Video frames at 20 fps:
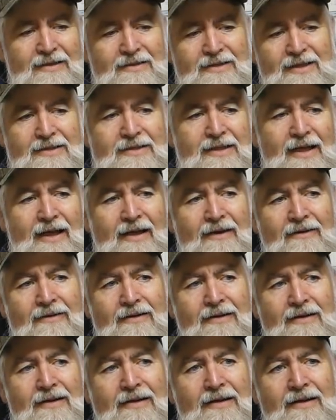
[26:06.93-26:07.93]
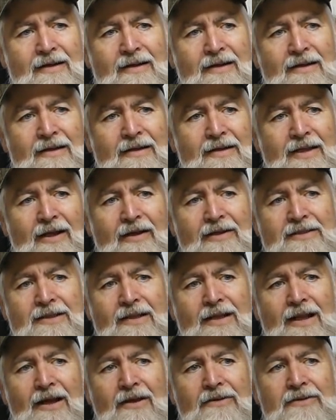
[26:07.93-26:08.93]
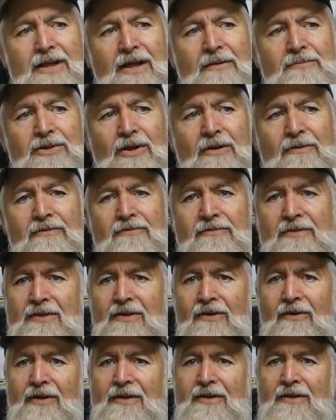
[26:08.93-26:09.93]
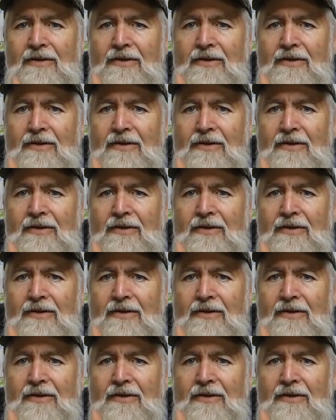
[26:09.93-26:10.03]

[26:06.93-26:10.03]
Just how, as the load comes off of a night,